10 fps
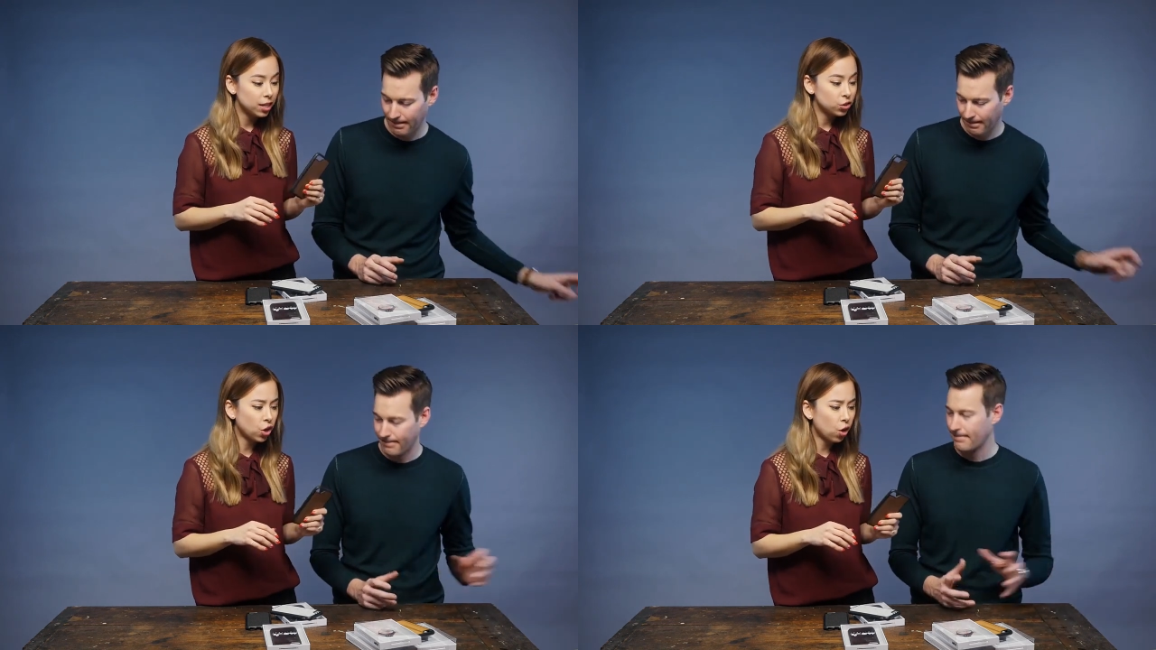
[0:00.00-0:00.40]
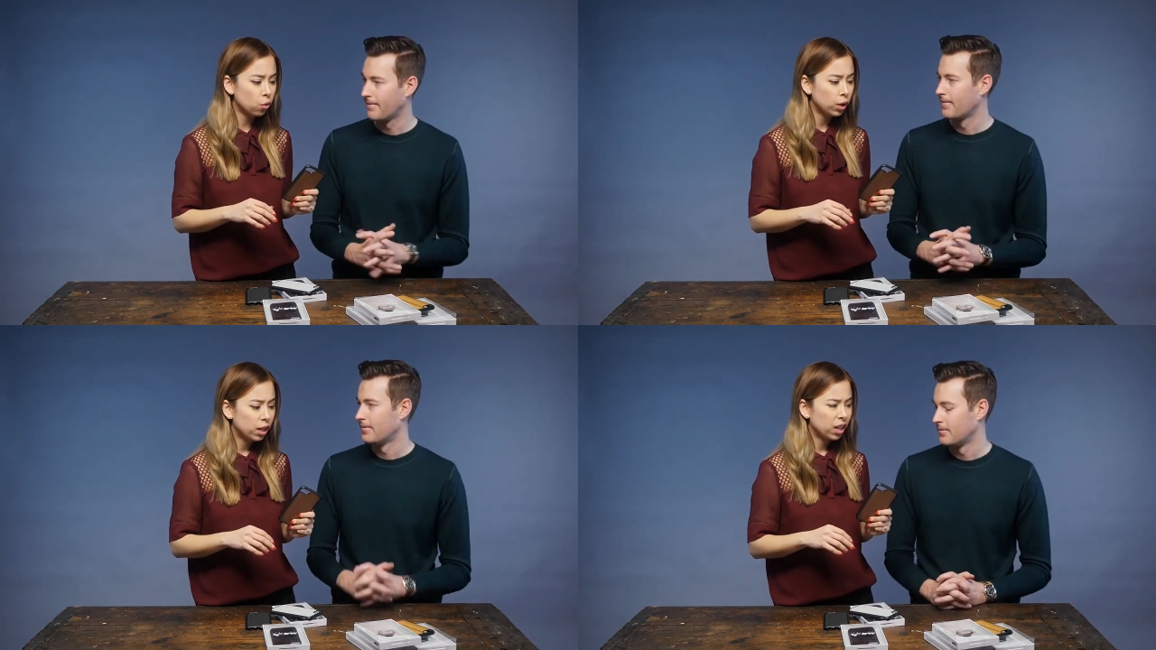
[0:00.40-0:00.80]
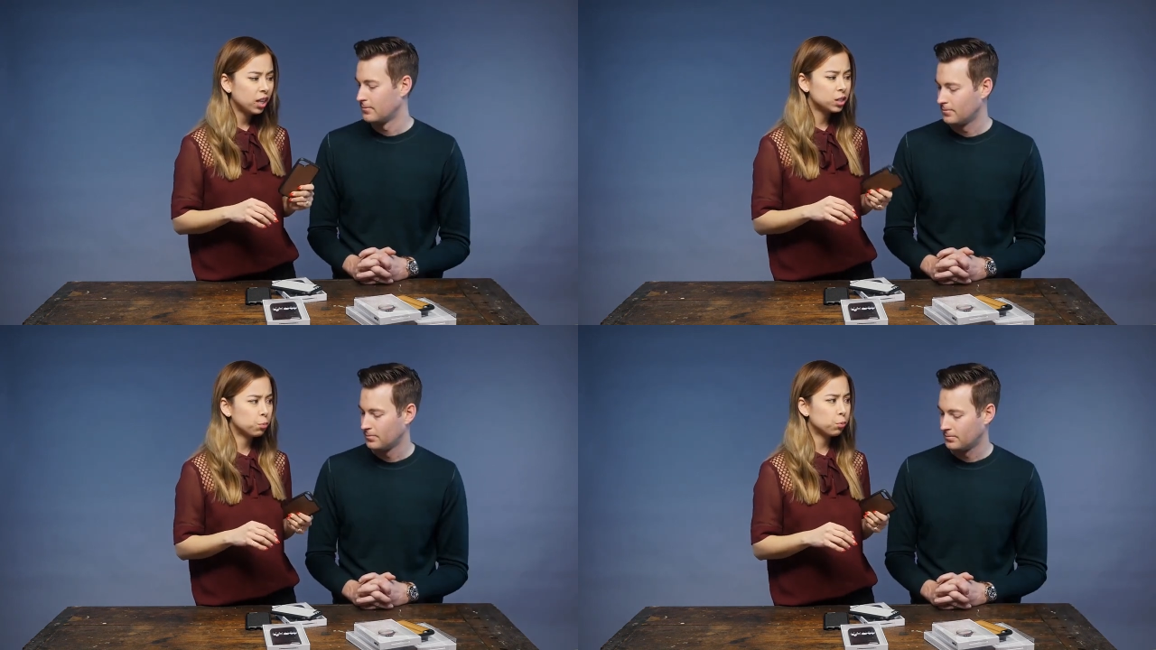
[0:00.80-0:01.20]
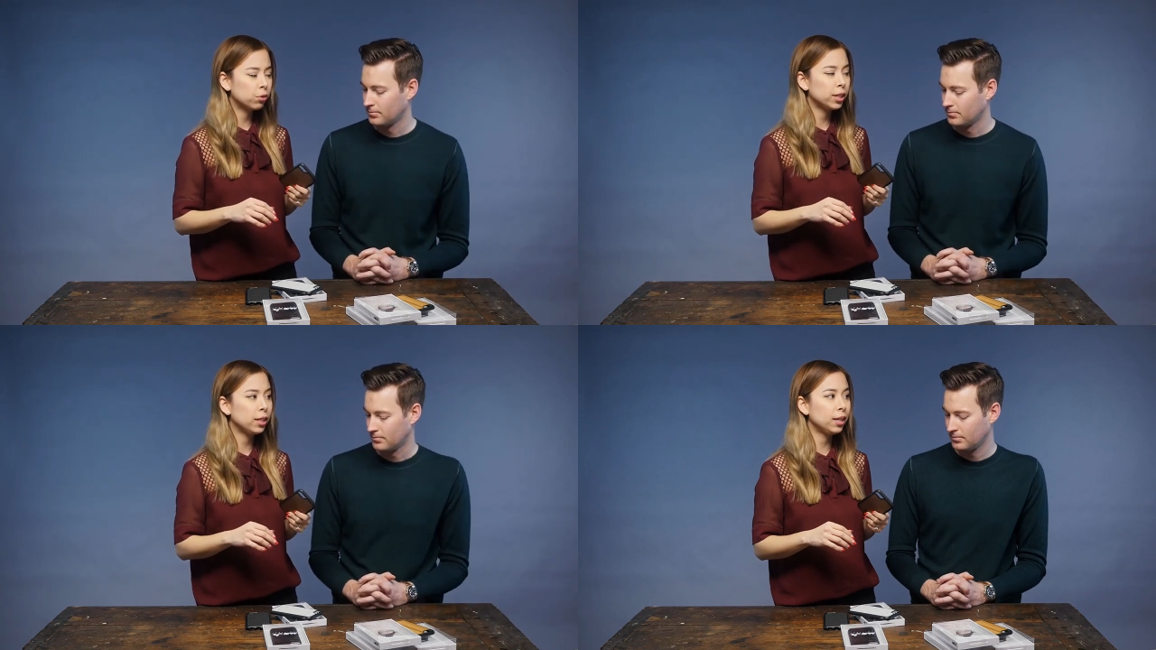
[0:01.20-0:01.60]
Speaker 1: so it's
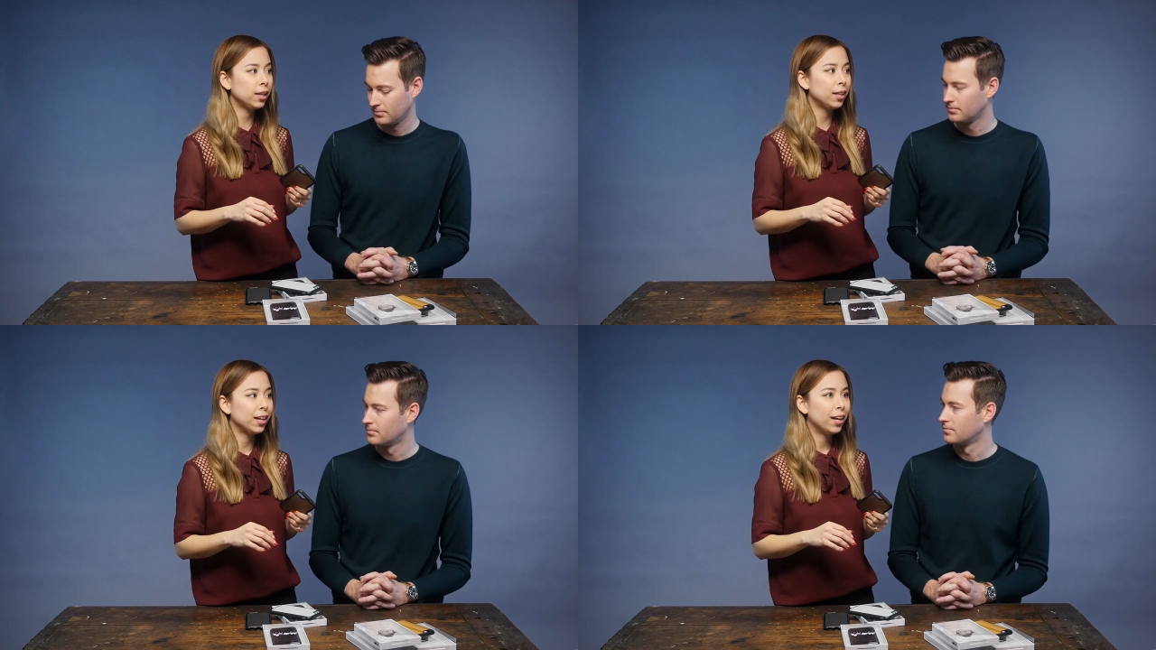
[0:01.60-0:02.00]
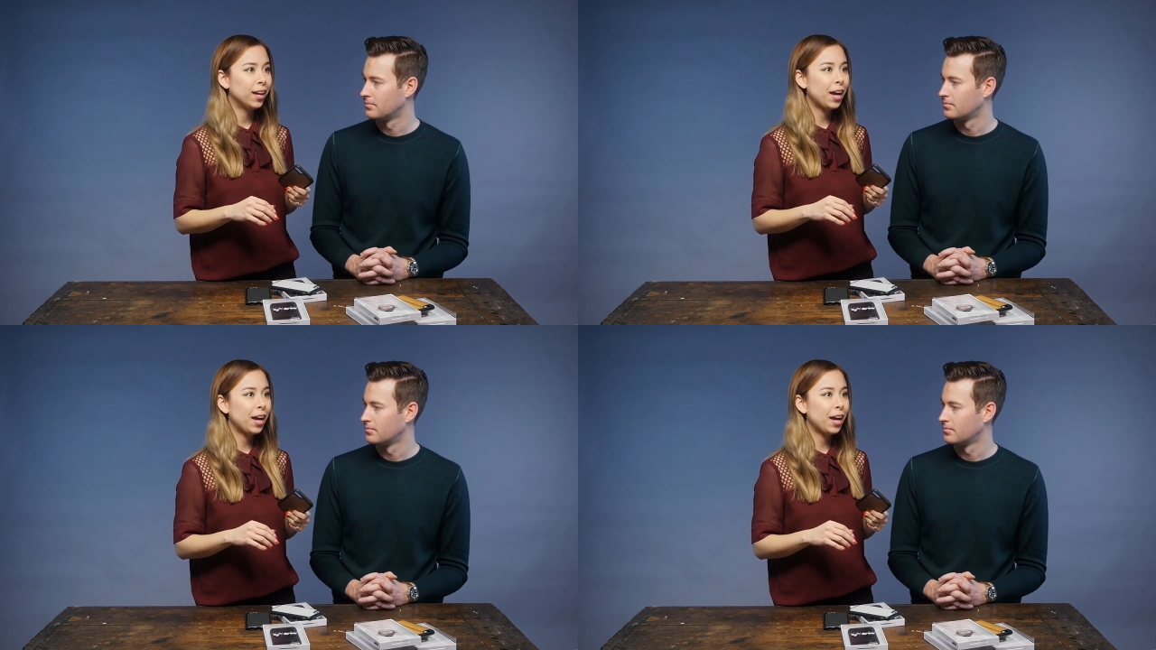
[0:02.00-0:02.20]
pretty